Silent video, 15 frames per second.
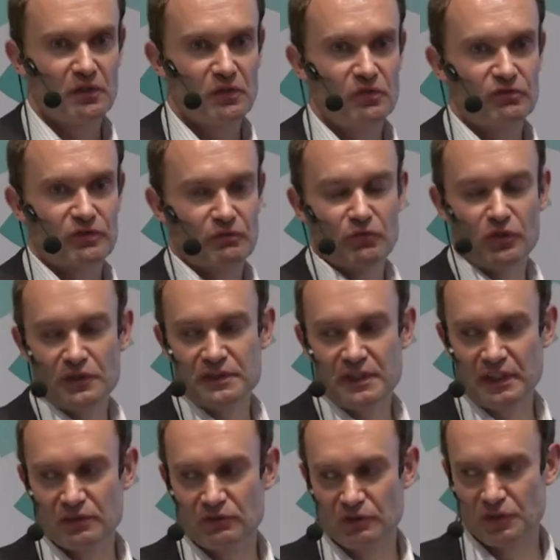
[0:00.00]
go from one
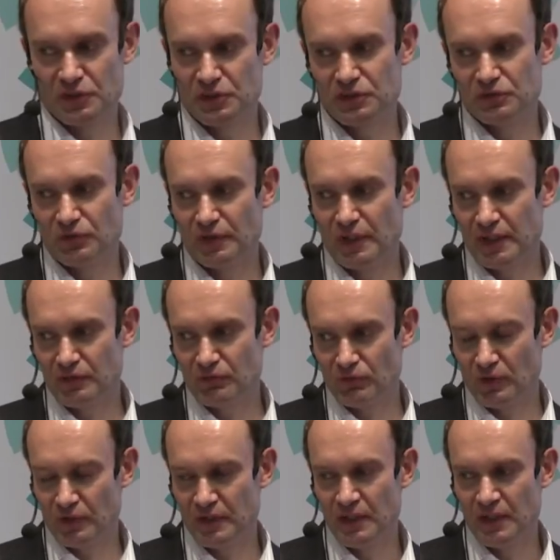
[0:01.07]
technology to another
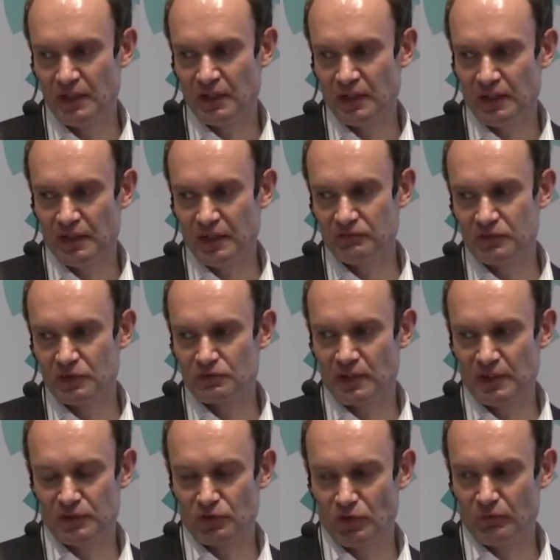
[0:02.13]
one, and that we
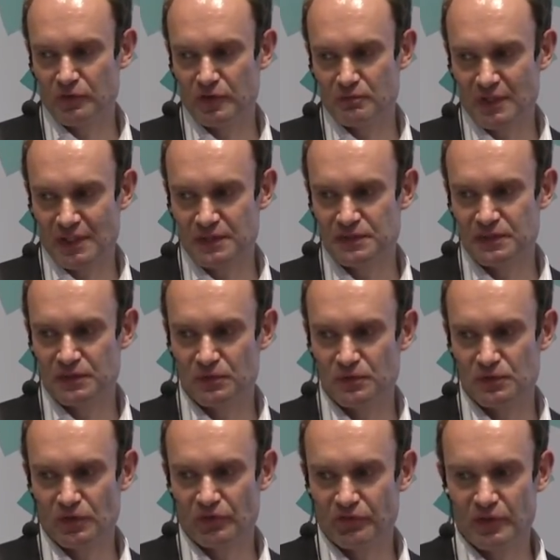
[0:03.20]
try to optimize the
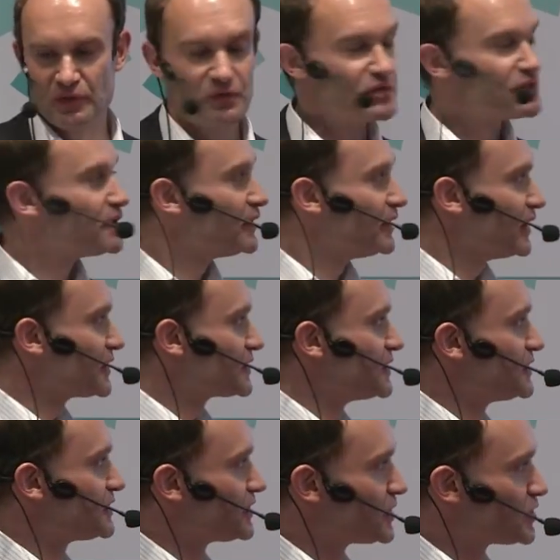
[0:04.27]
use of those
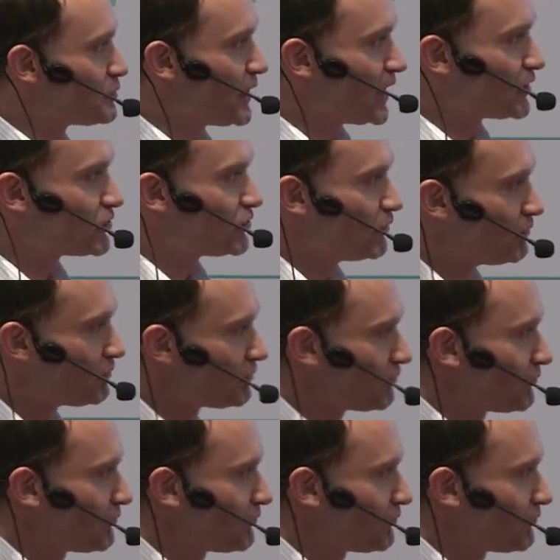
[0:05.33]
existing spectrum.